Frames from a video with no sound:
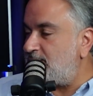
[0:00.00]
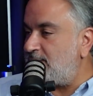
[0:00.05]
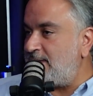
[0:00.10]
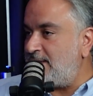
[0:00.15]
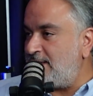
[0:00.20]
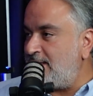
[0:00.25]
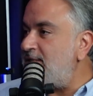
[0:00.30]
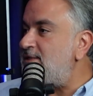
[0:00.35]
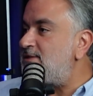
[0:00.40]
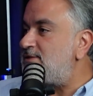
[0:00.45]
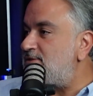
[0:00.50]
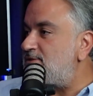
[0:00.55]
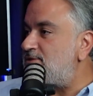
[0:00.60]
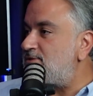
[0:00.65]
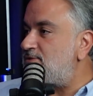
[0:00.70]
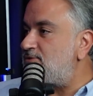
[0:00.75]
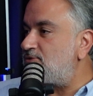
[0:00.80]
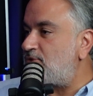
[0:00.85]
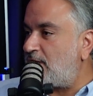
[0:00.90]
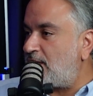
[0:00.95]

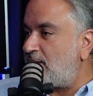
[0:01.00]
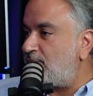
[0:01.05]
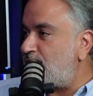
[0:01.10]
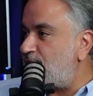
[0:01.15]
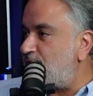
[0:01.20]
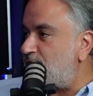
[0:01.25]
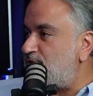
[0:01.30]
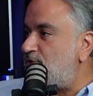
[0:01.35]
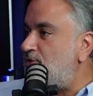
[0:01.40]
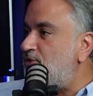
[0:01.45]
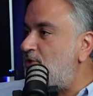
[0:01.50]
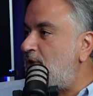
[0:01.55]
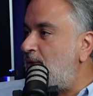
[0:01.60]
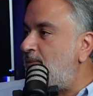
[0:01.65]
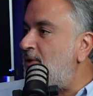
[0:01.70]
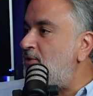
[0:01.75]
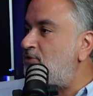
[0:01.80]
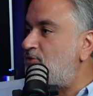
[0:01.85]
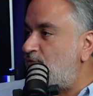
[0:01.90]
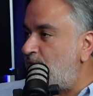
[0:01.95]
needs to have a certain
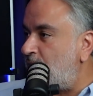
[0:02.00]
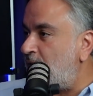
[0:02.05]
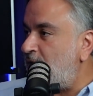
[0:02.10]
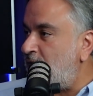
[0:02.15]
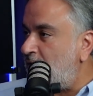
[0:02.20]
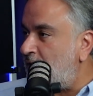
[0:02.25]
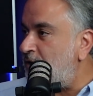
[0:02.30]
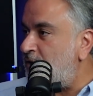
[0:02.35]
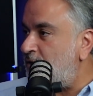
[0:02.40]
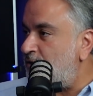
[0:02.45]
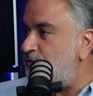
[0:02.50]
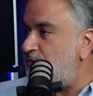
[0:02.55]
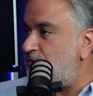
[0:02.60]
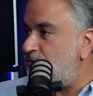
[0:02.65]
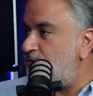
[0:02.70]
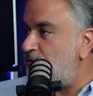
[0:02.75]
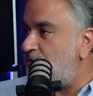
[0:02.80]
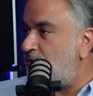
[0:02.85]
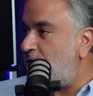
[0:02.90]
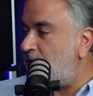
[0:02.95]
amount of money I need
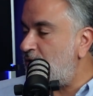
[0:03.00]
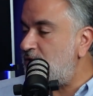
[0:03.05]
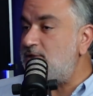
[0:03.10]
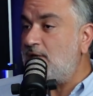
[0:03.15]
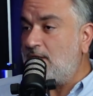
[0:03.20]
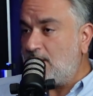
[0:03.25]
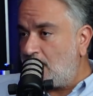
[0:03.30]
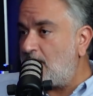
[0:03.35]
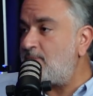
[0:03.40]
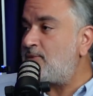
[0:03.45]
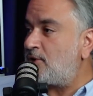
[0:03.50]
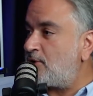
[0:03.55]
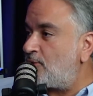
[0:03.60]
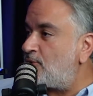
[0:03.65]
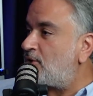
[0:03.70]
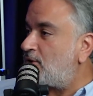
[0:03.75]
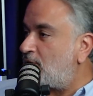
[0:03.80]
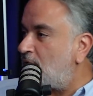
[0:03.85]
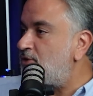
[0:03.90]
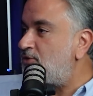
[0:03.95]
to raise, I'm going to
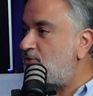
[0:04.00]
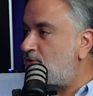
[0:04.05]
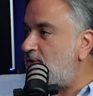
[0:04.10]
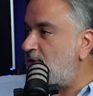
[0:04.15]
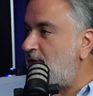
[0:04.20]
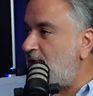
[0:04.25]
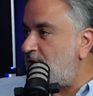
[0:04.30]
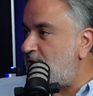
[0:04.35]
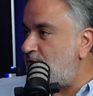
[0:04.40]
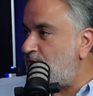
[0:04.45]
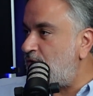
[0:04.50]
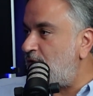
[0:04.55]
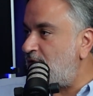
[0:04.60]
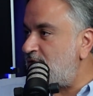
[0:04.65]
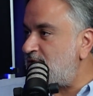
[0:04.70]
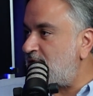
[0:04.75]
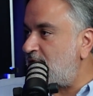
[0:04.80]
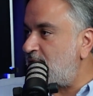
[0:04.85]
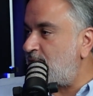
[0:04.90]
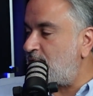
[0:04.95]
work hard to
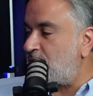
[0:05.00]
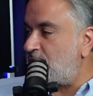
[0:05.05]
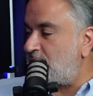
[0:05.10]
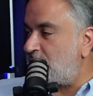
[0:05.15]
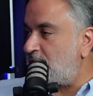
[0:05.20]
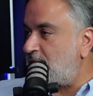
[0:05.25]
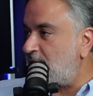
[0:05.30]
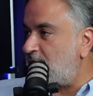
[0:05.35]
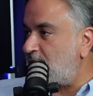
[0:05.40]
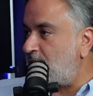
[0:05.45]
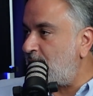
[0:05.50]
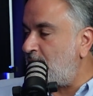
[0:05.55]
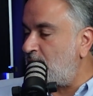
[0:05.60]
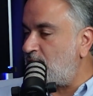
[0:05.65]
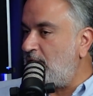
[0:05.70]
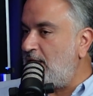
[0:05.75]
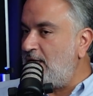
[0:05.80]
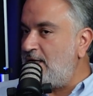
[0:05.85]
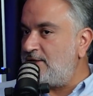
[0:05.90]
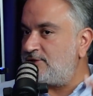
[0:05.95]
raise that
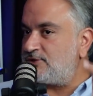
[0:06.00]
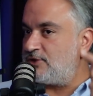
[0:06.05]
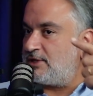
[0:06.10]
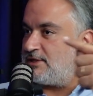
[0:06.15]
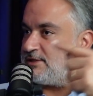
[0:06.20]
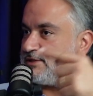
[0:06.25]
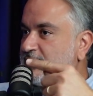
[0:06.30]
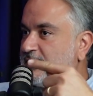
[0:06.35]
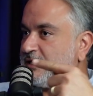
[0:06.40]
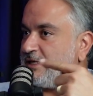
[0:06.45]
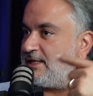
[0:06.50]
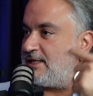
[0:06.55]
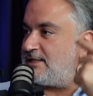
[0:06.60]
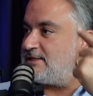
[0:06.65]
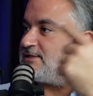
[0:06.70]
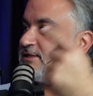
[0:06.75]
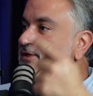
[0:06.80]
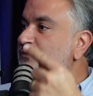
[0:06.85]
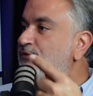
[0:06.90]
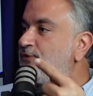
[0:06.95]
amount. So
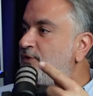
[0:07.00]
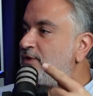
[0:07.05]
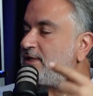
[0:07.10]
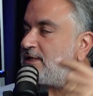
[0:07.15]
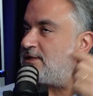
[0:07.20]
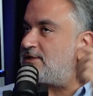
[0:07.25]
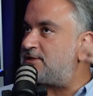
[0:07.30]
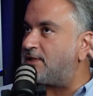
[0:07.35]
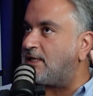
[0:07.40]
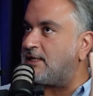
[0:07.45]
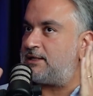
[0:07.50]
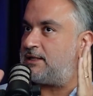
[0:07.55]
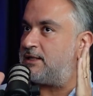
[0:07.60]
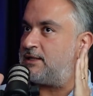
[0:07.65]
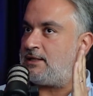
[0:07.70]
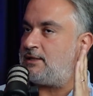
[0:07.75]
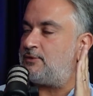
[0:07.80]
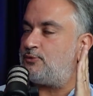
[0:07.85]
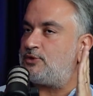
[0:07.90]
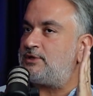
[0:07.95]
it's different. I
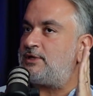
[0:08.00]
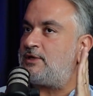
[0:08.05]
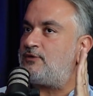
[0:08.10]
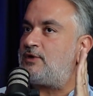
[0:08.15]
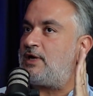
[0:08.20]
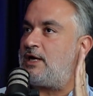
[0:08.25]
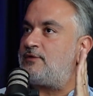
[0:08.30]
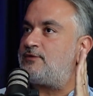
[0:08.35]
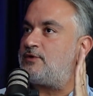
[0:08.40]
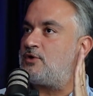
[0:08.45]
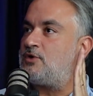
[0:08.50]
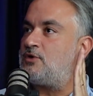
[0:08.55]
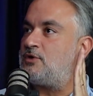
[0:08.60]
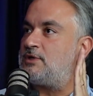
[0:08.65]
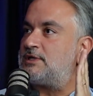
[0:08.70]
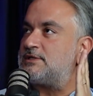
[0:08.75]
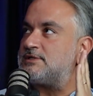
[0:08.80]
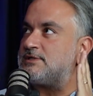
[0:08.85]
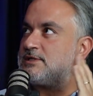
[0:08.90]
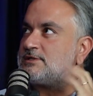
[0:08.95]
would never have a
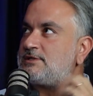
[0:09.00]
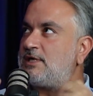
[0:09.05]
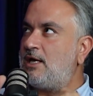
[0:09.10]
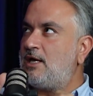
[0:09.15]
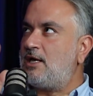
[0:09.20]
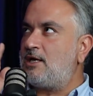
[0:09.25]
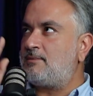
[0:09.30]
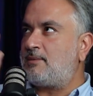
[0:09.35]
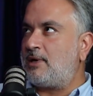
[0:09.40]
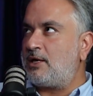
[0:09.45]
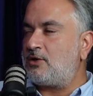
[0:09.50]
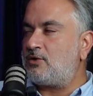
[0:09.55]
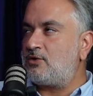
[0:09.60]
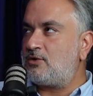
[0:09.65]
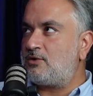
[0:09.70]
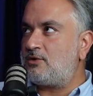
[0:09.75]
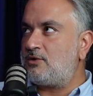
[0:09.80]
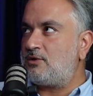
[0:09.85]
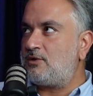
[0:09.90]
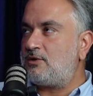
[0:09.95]
goal that says my
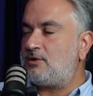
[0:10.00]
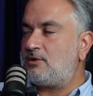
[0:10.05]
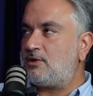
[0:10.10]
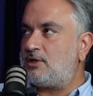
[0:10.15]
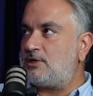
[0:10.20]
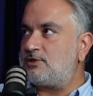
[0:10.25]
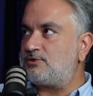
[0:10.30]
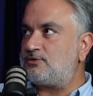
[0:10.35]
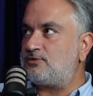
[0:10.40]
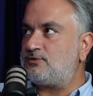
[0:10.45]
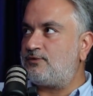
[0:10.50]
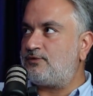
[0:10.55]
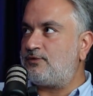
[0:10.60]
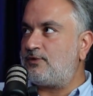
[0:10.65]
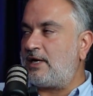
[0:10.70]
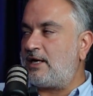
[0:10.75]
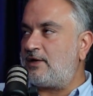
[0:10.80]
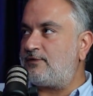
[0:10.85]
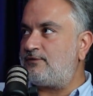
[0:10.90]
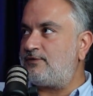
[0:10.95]
goal is to
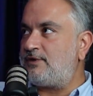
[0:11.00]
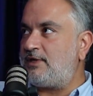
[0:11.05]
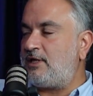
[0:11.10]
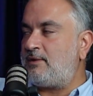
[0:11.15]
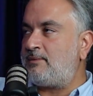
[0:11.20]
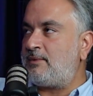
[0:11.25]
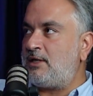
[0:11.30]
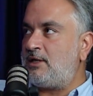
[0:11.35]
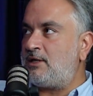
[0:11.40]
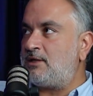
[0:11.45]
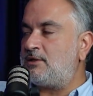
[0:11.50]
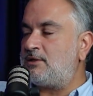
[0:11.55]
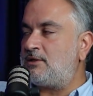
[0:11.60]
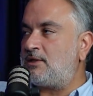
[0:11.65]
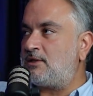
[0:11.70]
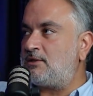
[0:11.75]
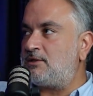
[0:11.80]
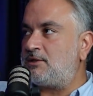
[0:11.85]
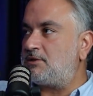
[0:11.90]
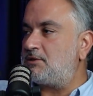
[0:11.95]
have 3 million in
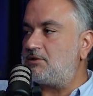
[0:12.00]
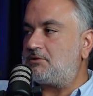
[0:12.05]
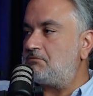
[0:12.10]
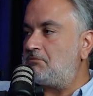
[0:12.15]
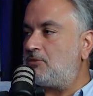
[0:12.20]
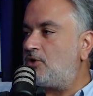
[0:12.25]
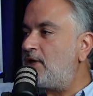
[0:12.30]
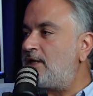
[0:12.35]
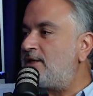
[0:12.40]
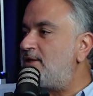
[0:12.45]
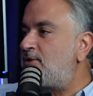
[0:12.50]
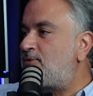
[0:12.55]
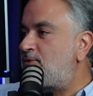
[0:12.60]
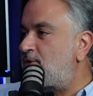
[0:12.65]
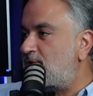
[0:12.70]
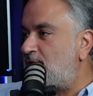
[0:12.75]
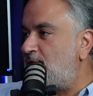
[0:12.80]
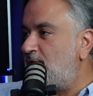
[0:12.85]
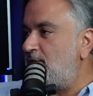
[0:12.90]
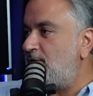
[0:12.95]
10 years. And then
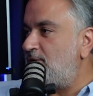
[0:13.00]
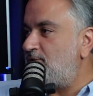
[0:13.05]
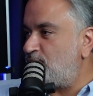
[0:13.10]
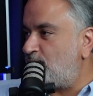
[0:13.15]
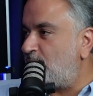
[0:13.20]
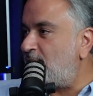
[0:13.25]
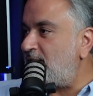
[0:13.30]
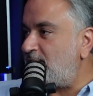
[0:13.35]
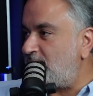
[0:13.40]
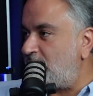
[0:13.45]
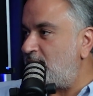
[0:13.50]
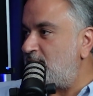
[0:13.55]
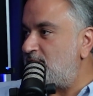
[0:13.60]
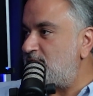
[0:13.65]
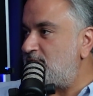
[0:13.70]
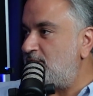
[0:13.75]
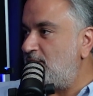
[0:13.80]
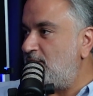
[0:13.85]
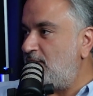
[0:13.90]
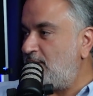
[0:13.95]
what? To buy
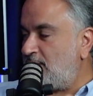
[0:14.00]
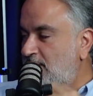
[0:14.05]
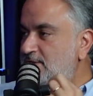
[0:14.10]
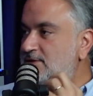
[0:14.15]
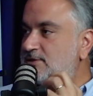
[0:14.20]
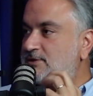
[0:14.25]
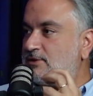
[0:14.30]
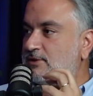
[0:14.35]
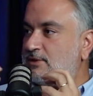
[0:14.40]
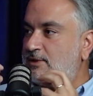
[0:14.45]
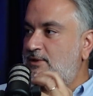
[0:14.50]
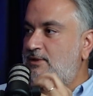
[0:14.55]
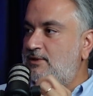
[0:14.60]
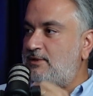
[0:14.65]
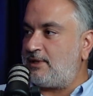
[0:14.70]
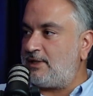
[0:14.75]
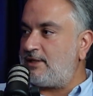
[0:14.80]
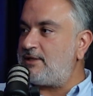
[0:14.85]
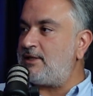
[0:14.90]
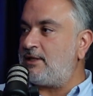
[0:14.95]
things. Let's
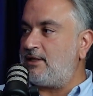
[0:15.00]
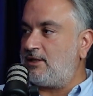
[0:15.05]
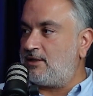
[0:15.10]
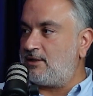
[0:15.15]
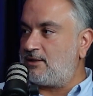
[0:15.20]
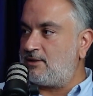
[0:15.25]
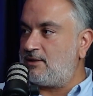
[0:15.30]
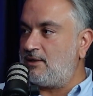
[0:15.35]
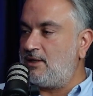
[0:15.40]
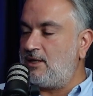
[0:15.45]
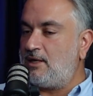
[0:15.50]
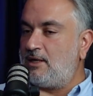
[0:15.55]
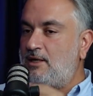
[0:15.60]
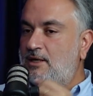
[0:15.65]
rethink it.